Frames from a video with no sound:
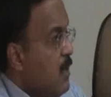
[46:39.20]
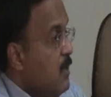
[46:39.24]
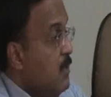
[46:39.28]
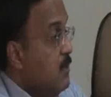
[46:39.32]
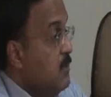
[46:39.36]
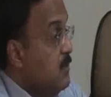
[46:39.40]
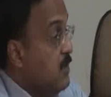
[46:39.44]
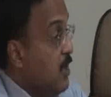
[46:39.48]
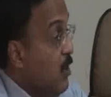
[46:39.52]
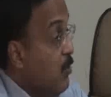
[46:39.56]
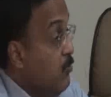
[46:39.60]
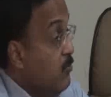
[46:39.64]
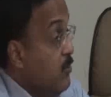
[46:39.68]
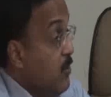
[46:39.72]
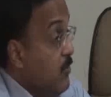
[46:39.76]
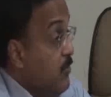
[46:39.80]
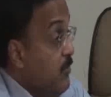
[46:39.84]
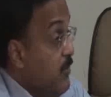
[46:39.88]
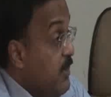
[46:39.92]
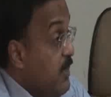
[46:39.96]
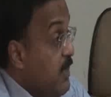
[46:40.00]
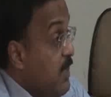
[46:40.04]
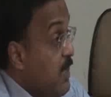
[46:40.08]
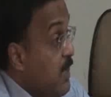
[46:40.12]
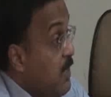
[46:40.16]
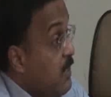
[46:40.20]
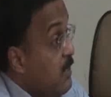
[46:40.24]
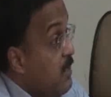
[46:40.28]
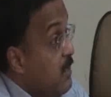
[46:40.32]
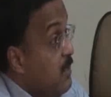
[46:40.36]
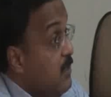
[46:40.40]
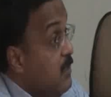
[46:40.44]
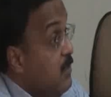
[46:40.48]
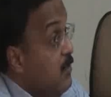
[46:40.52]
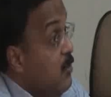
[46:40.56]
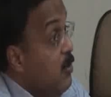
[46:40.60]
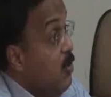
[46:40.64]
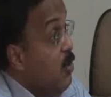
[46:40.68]
South Africa did
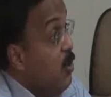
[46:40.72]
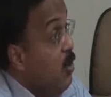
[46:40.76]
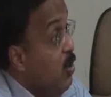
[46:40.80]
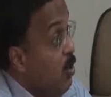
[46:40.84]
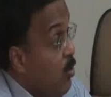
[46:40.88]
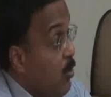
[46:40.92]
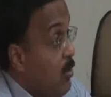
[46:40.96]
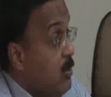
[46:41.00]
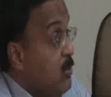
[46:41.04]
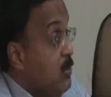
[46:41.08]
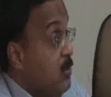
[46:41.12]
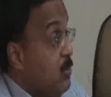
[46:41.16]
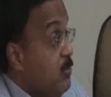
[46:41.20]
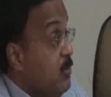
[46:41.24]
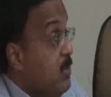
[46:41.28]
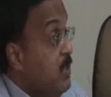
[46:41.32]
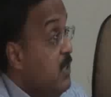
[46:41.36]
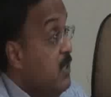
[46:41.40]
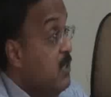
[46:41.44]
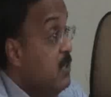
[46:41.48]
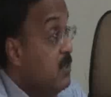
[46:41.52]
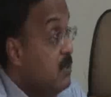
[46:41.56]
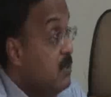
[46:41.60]
not do it.